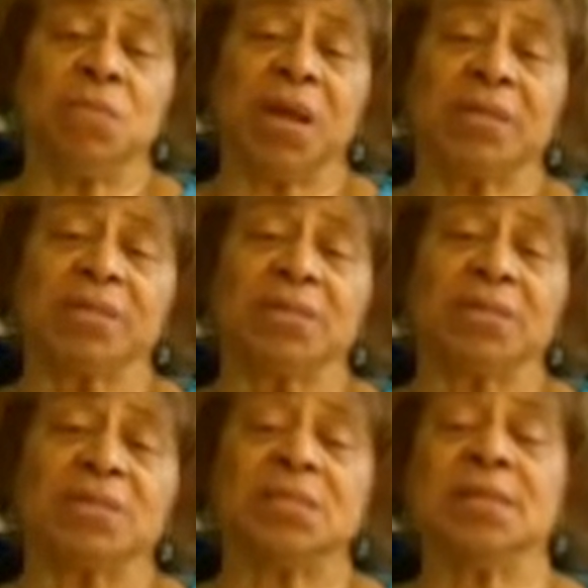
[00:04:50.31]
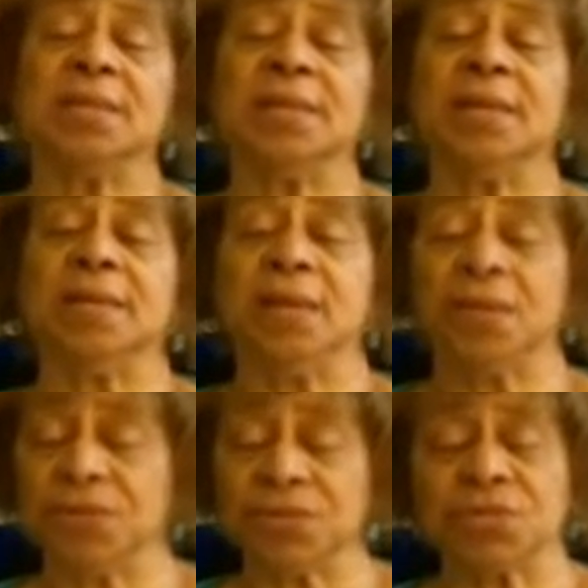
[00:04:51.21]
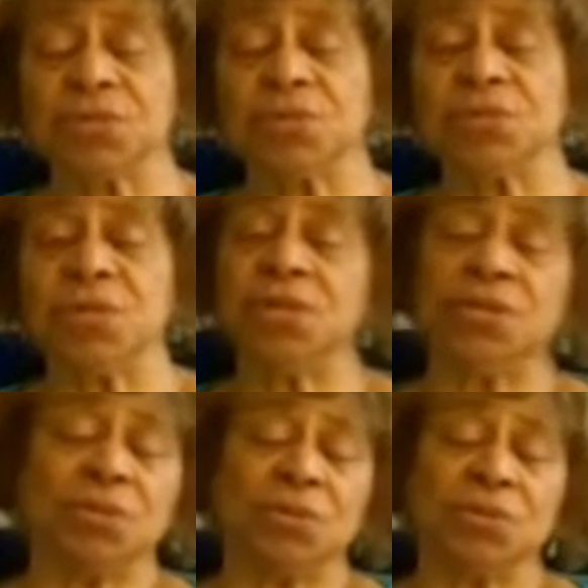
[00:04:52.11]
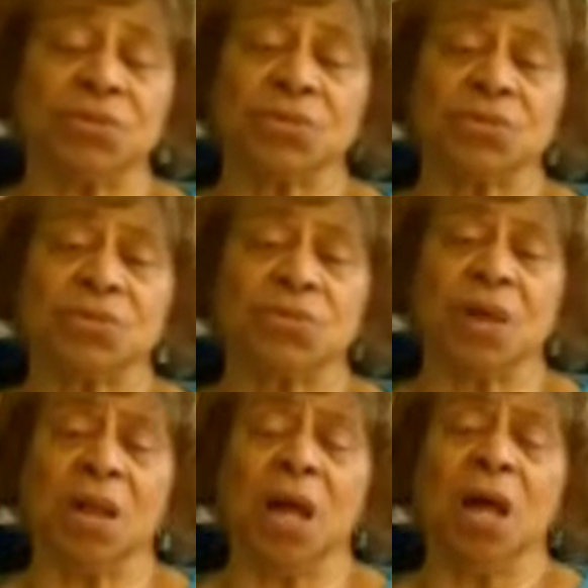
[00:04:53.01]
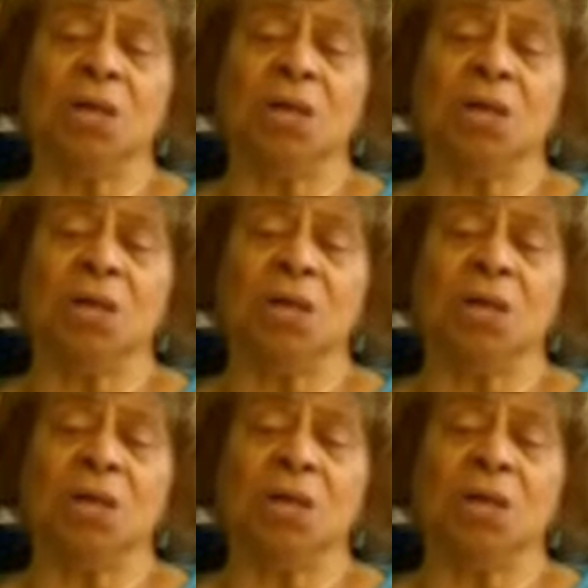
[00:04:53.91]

practices done at other schools and turn those schools around?